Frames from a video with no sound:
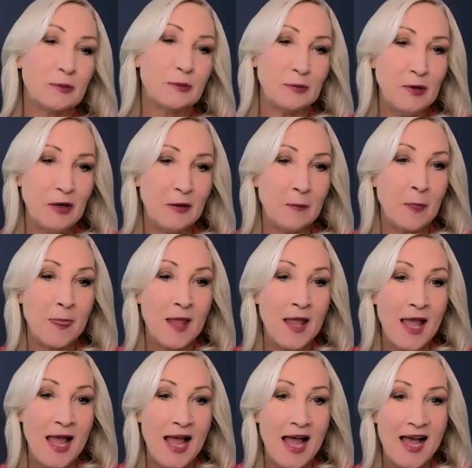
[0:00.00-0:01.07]
blah blah blah.
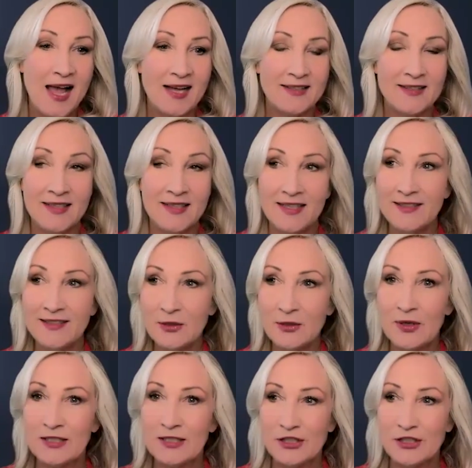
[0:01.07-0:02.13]
And his
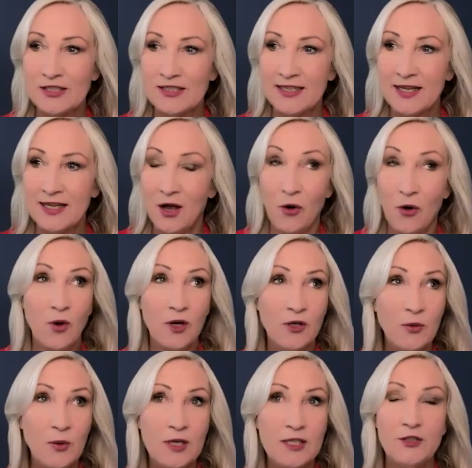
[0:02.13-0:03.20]
question is like, what
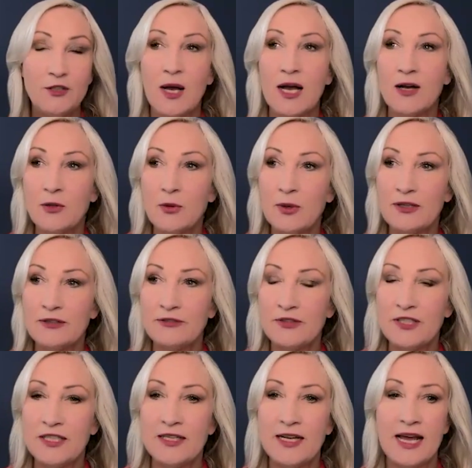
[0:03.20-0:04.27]
do I do? How do I
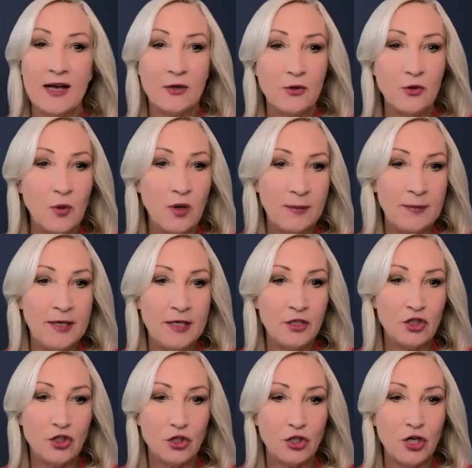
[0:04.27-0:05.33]
fit in? How do I make
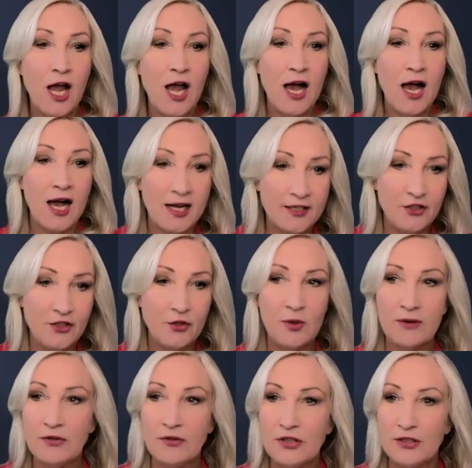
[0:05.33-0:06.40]
sure I do
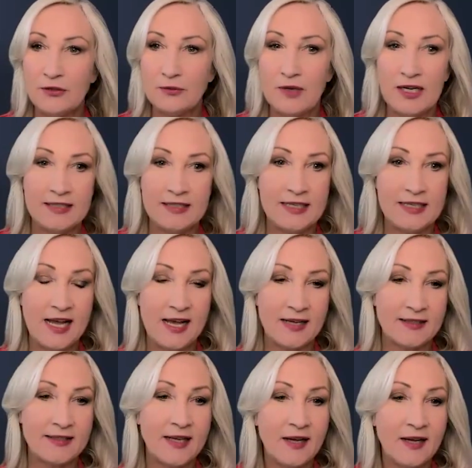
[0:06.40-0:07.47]
everything right?
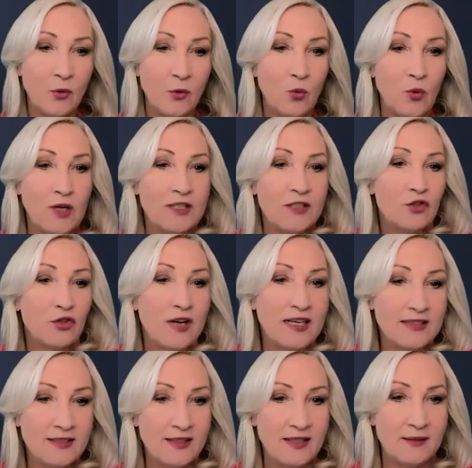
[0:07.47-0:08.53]
And what
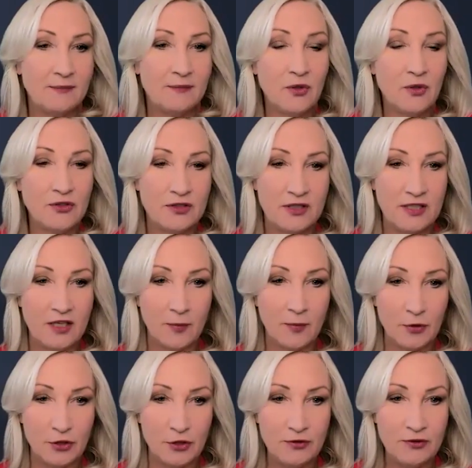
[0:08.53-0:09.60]
attracted him most to the
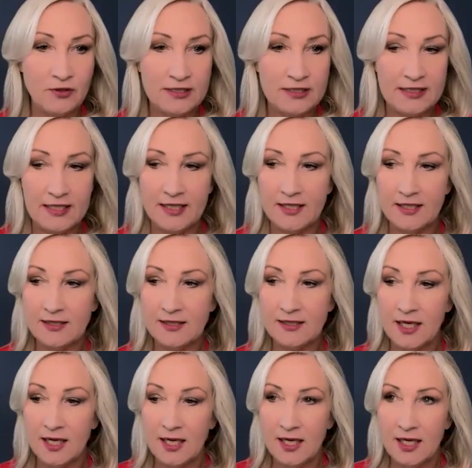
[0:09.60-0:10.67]
opportunity is
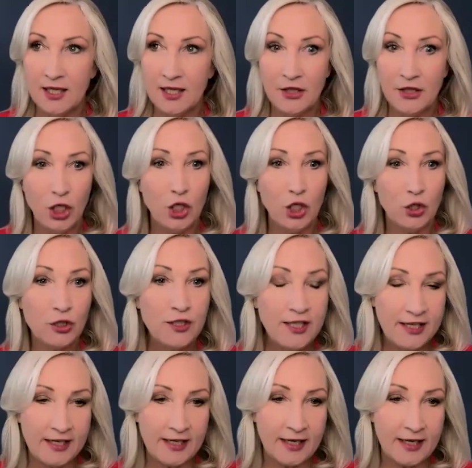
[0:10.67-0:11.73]
the
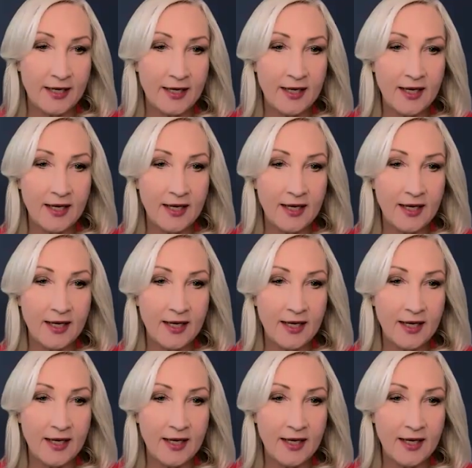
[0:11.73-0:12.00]
learning.